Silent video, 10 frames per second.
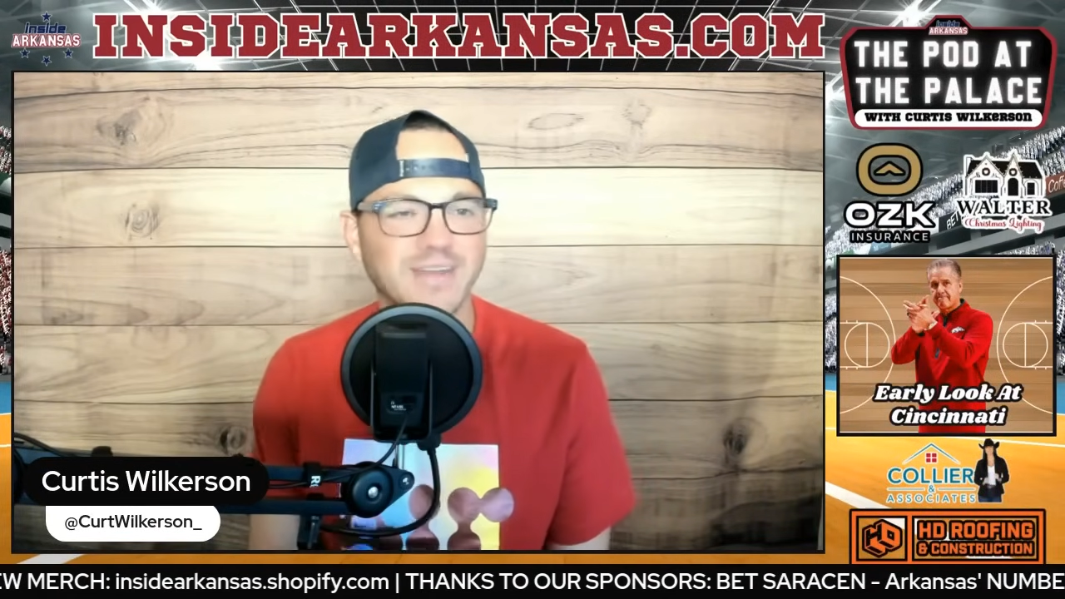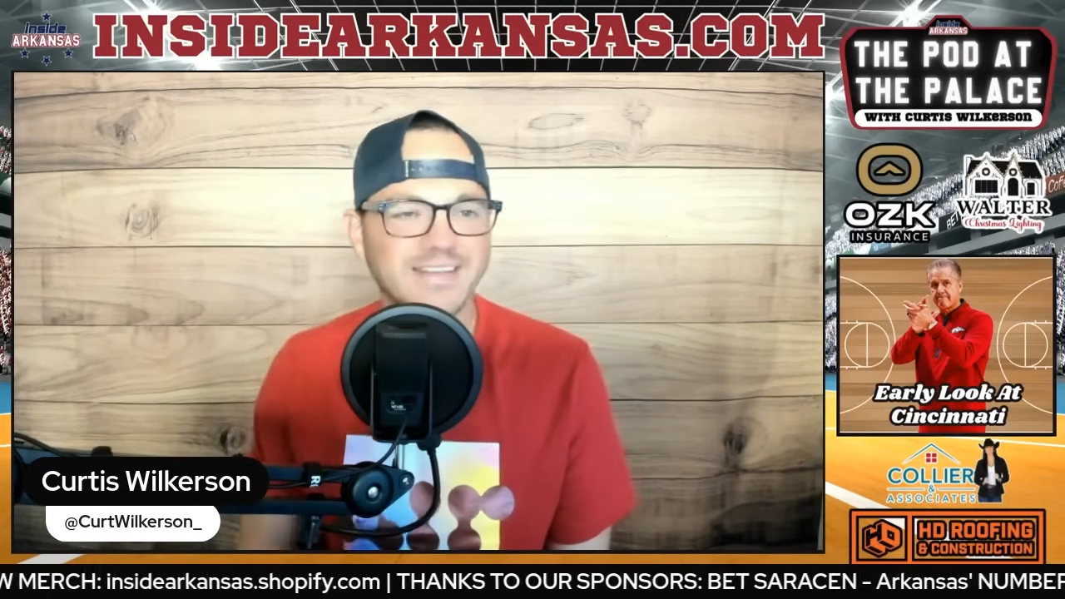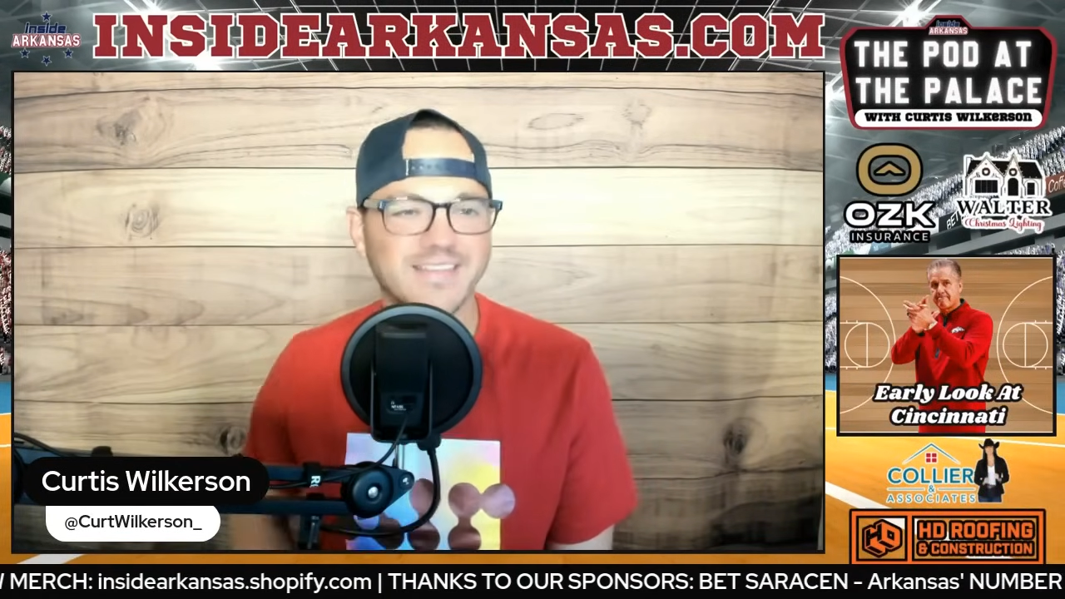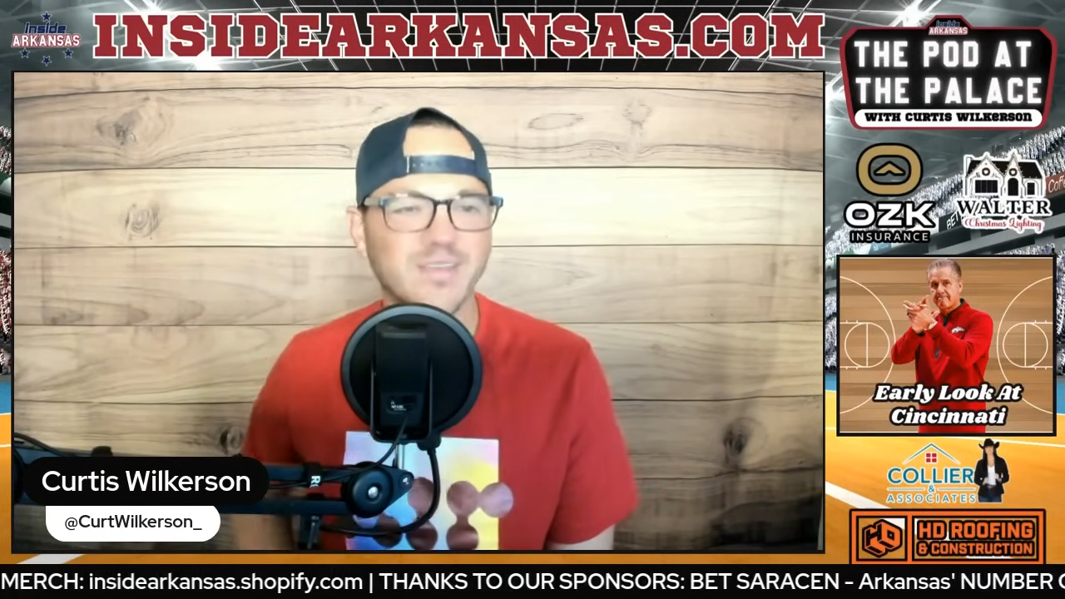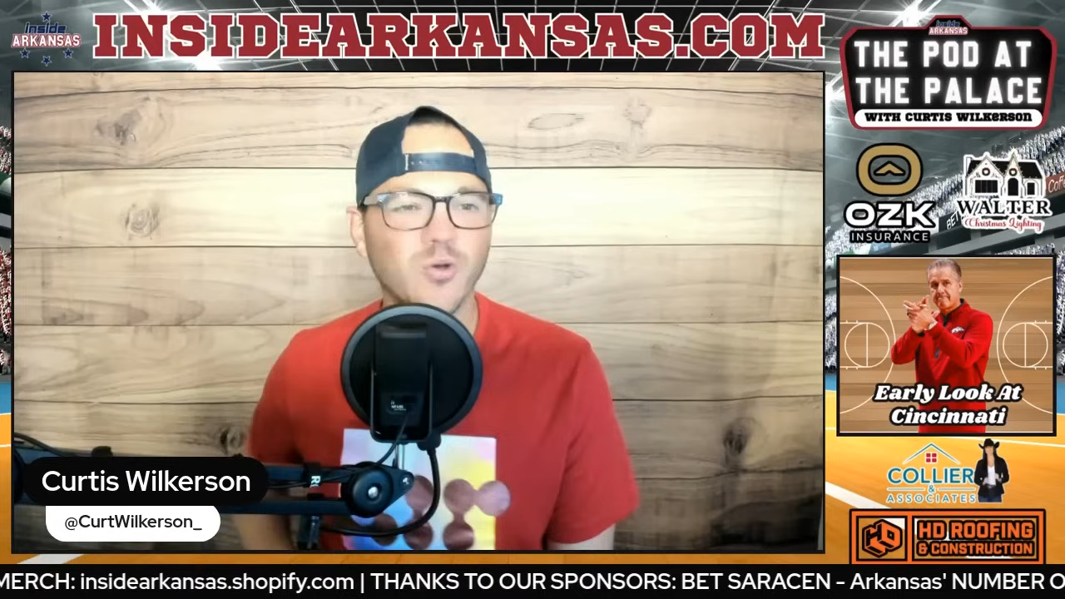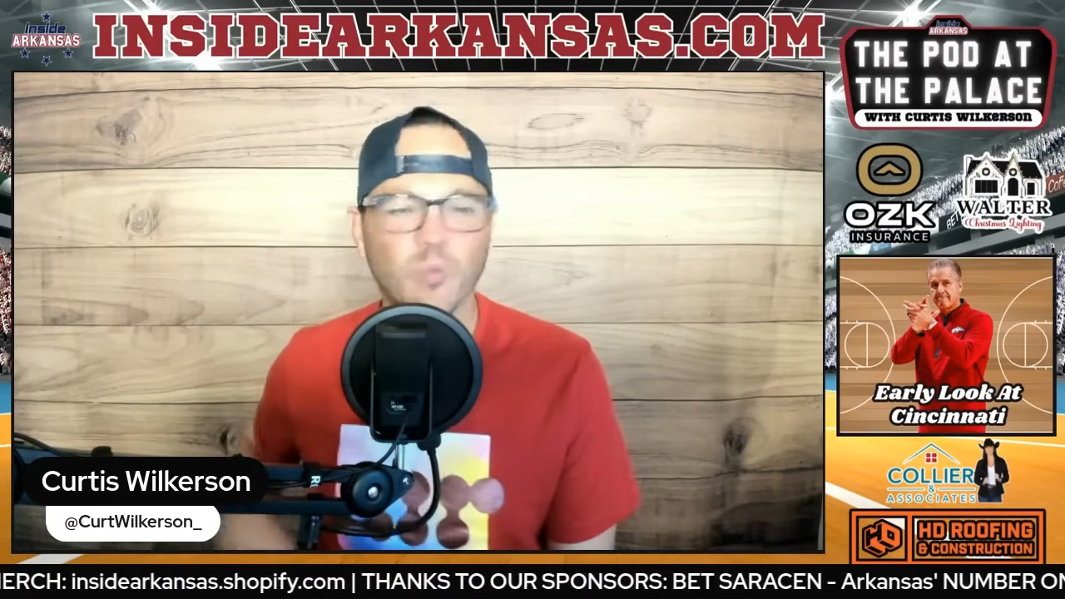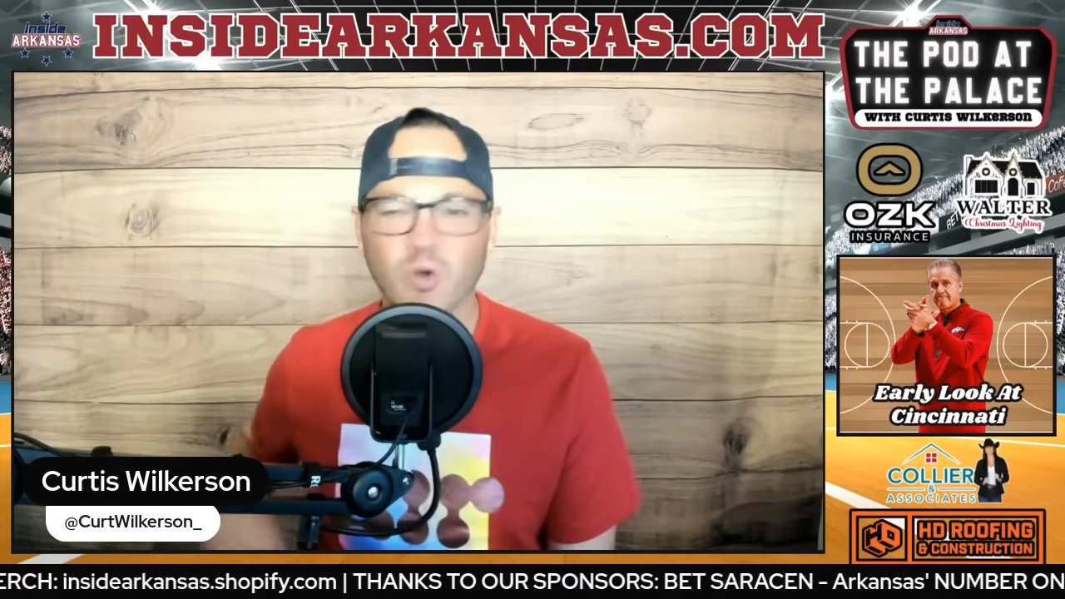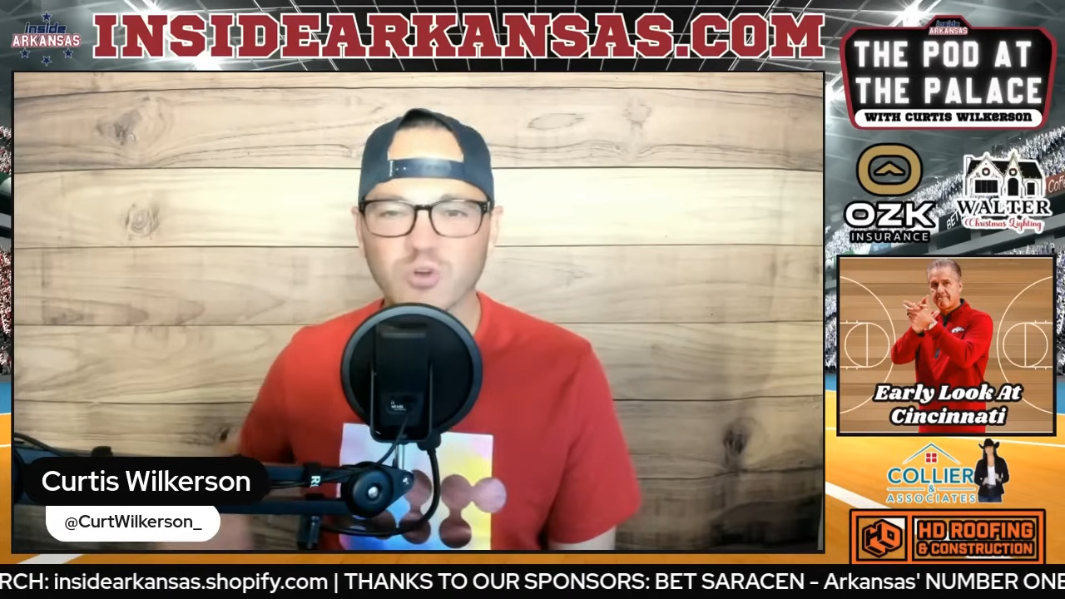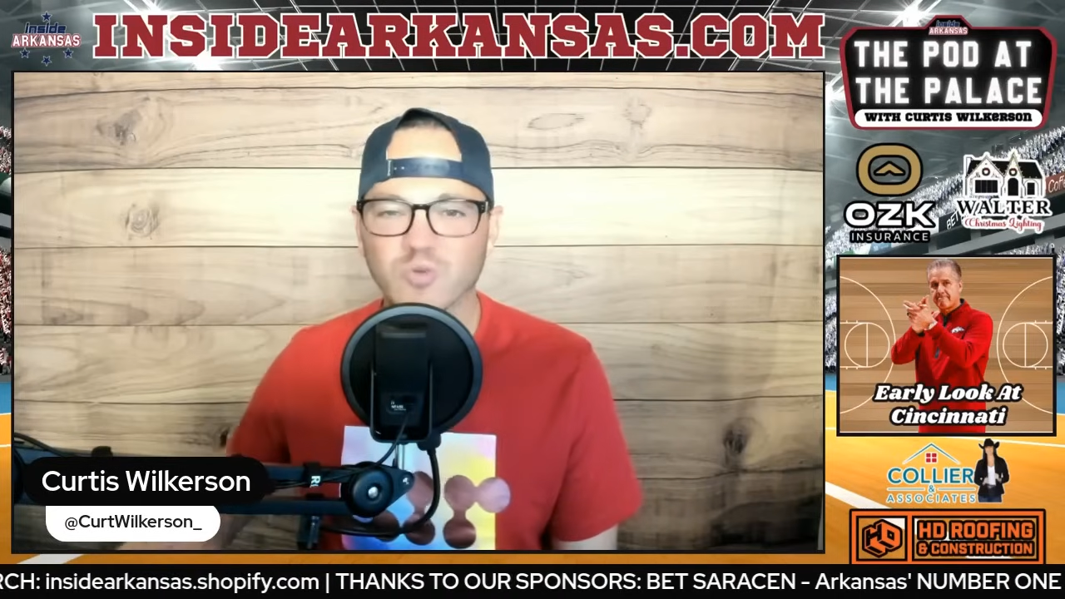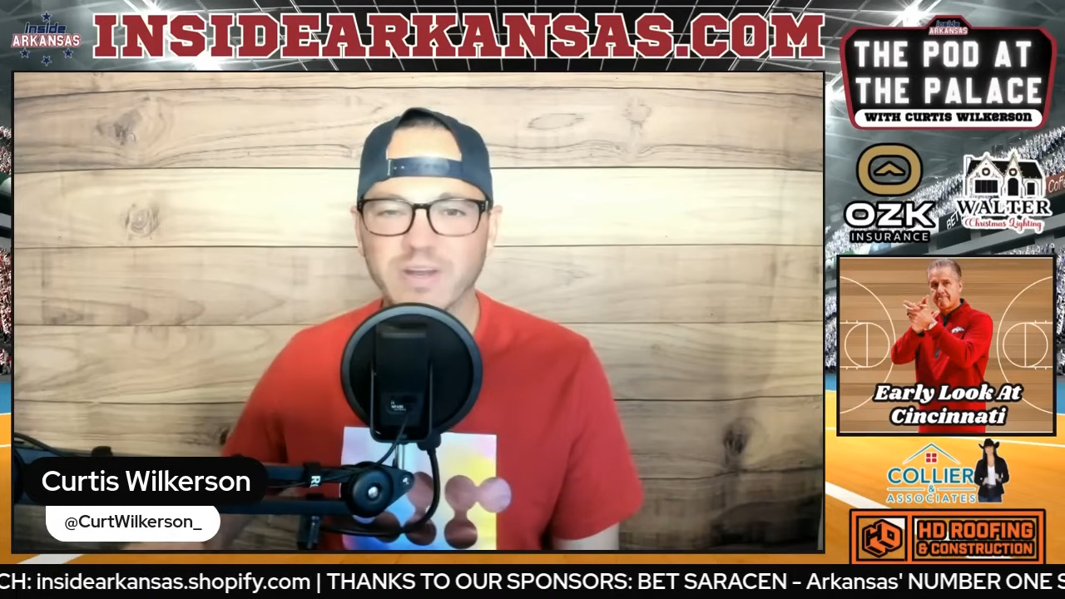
Not a single word